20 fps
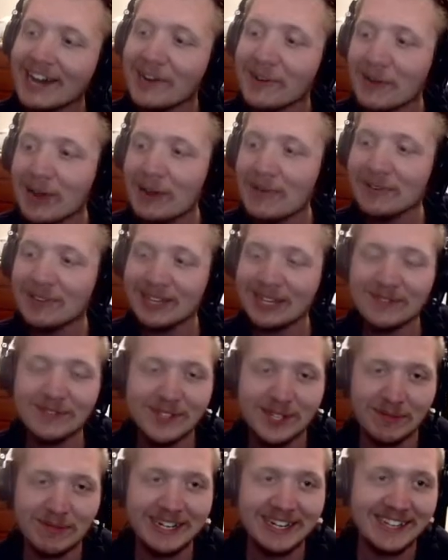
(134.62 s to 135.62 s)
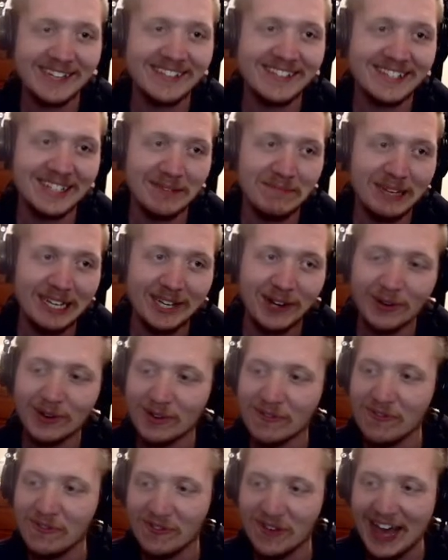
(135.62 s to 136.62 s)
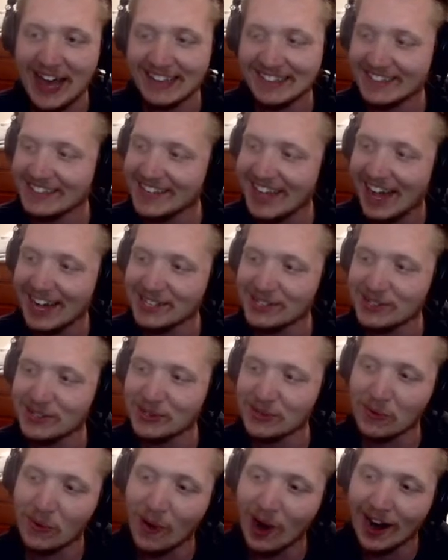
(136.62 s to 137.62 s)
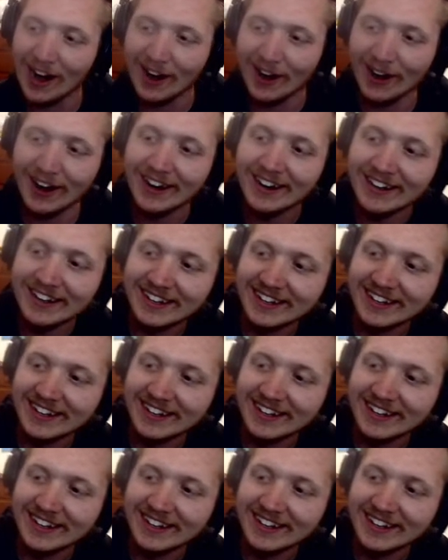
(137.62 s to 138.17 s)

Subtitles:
away with it if somebody didn't see me go to vent. I swear.